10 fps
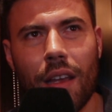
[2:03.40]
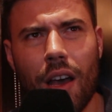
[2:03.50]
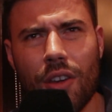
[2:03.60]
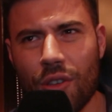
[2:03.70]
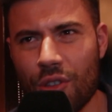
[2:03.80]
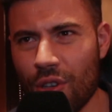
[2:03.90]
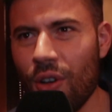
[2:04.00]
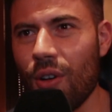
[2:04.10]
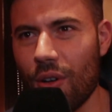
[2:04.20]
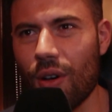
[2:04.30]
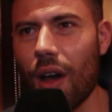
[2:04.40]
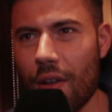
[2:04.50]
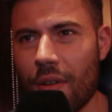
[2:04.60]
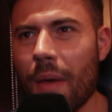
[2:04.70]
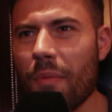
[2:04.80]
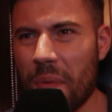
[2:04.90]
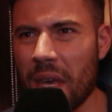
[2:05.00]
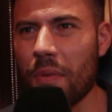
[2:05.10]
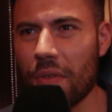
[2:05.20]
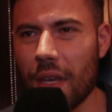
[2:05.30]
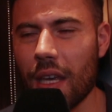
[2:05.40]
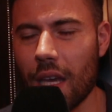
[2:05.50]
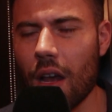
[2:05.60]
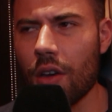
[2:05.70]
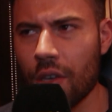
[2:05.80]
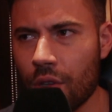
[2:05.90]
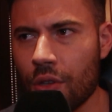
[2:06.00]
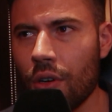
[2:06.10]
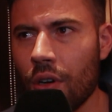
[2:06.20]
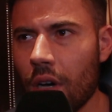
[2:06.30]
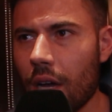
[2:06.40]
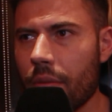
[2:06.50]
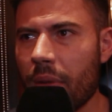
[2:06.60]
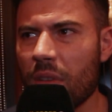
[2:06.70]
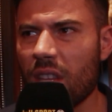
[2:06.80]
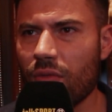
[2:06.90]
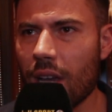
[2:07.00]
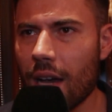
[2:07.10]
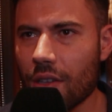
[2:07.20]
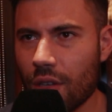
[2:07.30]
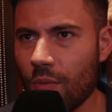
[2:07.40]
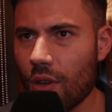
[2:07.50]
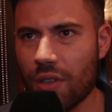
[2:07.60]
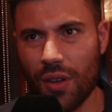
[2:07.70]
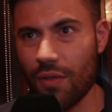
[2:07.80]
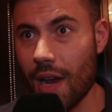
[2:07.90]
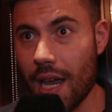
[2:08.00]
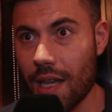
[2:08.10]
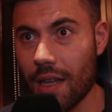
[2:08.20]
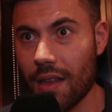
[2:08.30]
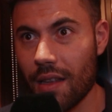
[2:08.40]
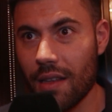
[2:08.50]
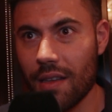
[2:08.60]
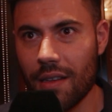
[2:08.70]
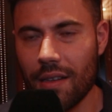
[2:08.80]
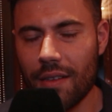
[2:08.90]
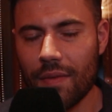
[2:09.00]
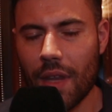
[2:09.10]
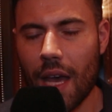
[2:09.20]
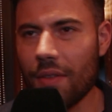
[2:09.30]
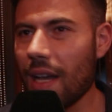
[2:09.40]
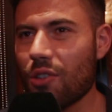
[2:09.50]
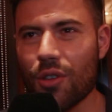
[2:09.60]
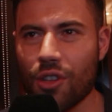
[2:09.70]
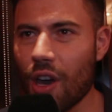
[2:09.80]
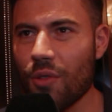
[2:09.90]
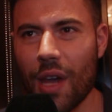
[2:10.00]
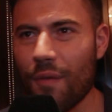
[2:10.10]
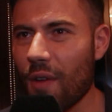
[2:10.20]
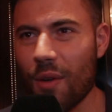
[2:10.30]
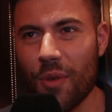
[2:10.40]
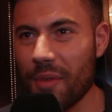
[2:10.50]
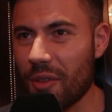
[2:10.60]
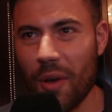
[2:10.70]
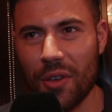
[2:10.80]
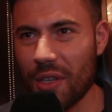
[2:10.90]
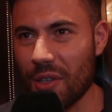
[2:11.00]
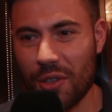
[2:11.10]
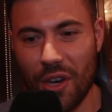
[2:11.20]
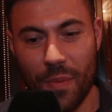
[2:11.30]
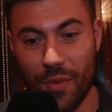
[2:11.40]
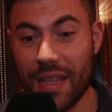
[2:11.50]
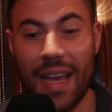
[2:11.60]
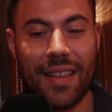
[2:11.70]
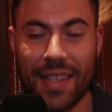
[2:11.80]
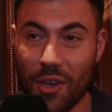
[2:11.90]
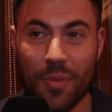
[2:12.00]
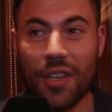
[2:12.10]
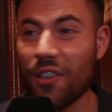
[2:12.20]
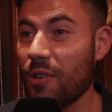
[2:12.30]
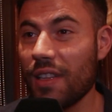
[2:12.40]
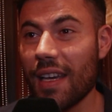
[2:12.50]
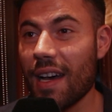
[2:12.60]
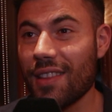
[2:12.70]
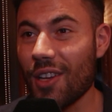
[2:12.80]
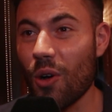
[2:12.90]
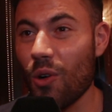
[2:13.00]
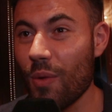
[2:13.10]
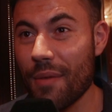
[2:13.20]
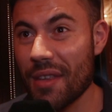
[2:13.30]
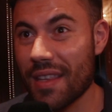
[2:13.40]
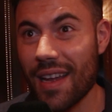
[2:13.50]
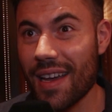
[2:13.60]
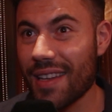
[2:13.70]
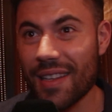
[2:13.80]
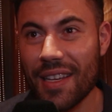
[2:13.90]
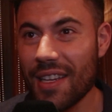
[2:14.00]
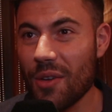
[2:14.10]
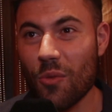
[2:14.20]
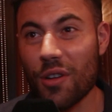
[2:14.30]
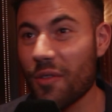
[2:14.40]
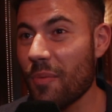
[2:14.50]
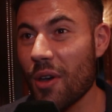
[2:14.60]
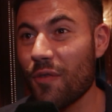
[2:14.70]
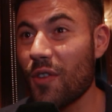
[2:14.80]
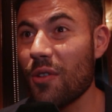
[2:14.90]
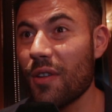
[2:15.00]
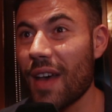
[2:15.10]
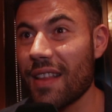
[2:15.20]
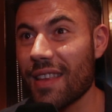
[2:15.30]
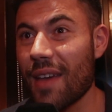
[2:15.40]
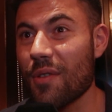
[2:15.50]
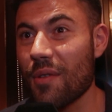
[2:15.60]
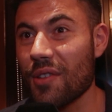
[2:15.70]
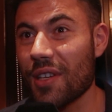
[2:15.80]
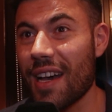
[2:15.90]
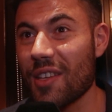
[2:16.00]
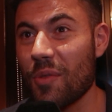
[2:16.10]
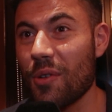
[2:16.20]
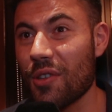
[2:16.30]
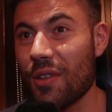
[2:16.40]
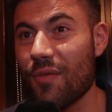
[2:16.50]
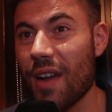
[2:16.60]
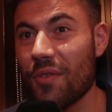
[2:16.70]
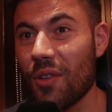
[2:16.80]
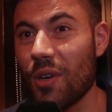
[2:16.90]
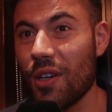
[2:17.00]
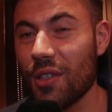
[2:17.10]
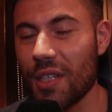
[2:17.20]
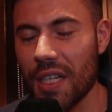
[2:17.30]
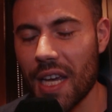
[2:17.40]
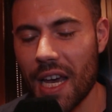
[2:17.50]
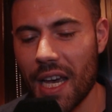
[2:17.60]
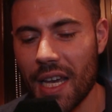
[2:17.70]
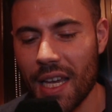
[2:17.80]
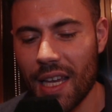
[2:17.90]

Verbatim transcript: "Are you sure?" I remember people thinking, "Are you sure?" I remember the reaction wasn't great. And that just shows how far women's boxing has come. We then subsequently had the All Women's Night, one of the most viewed events ever on Sky Sports and around the world. And uh,